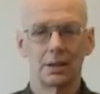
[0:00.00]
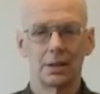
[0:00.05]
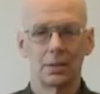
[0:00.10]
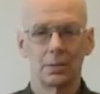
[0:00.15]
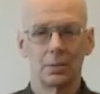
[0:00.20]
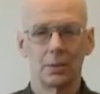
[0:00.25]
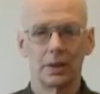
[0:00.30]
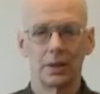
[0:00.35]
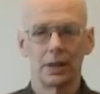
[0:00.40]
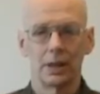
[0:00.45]

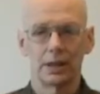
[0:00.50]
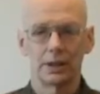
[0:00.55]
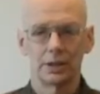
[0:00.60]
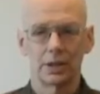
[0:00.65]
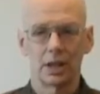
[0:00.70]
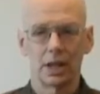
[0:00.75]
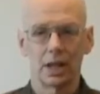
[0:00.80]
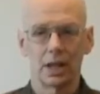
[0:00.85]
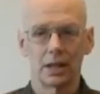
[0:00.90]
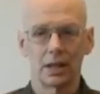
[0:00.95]
one has
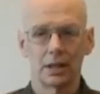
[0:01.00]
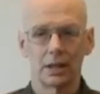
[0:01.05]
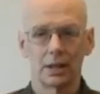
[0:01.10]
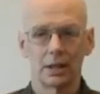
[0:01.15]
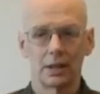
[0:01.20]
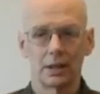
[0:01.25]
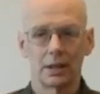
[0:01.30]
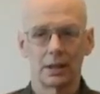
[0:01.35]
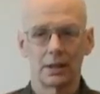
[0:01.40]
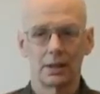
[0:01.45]
got
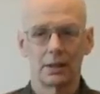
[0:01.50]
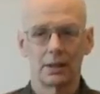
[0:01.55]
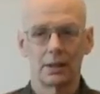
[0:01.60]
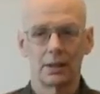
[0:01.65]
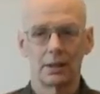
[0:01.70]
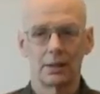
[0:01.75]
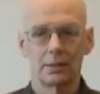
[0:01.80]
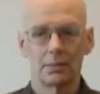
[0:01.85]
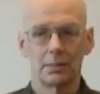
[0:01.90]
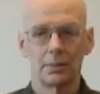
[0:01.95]

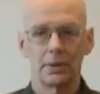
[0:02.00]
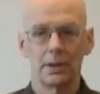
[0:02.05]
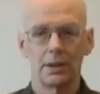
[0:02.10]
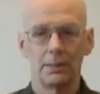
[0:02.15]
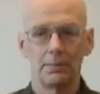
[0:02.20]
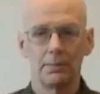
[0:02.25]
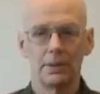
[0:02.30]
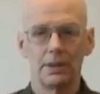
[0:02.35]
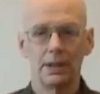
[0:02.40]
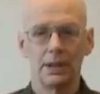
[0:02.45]
pretty
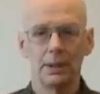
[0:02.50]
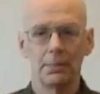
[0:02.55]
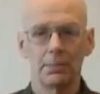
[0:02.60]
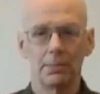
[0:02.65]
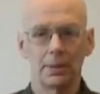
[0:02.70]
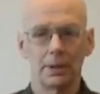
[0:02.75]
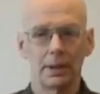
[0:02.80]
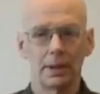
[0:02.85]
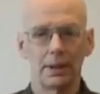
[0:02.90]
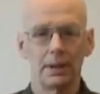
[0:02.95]

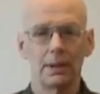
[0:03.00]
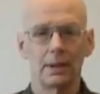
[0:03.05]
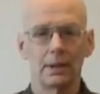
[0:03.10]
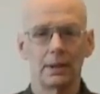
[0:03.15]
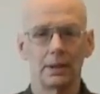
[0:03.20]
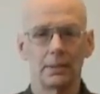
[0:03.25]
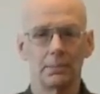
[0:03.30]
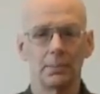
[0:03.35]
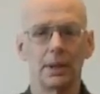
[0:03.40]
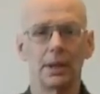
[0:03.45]
deeply
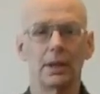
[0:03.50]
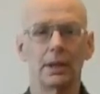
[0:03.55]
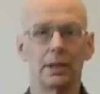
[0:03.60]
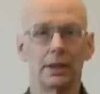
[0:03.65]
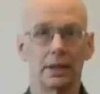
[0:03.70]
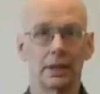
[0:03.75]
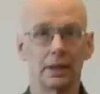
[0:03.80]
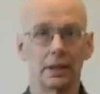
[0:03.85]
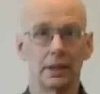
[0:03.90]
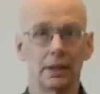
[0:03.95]

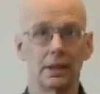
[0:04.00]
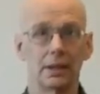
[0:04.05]
buried.